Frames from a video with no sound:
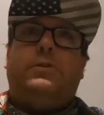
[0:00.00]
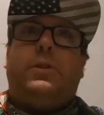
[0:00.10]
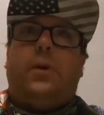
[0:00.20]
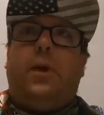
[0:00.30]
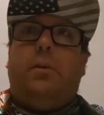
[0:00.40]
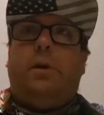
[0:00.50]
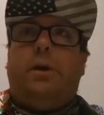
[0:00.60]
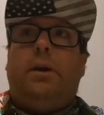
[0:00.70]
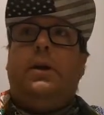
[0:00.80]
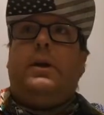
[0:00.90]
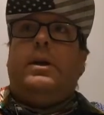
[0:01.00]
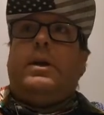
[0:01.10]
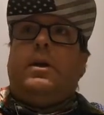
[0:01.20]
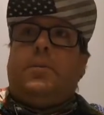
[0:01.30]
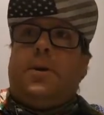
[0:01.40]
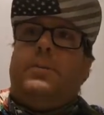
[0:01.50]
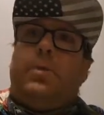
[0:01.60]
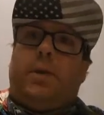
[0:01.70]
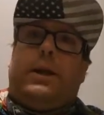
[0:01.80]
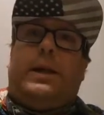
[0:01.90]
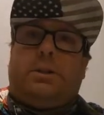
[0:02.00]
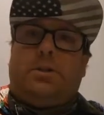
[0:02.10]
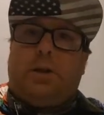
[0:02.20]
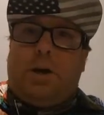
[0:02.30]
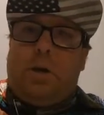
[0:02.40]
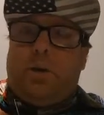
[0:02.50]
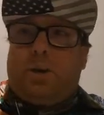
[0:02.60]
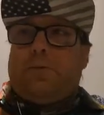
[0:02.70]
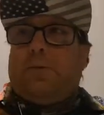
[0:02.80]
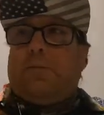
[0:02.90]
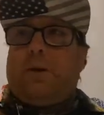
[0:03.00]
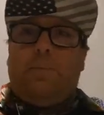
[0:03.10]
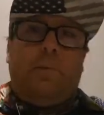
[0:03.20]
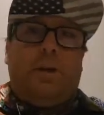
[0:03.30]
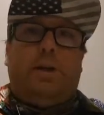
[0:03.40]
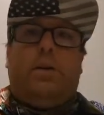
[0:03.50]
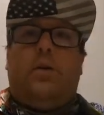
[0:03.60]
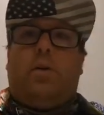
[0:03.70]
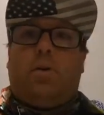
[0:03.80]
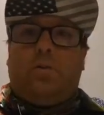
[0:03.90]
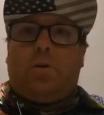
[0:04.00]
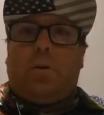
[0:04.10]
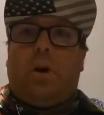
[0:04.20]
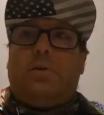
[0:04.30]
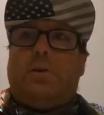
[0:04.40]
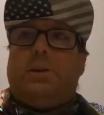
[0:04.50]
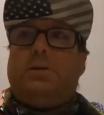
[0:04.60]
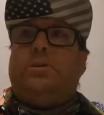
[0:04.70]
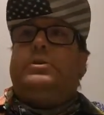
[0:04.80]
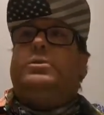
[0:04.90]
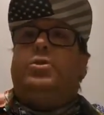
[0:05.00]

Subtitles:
So that way, the people that actually go there for committing armed robberies,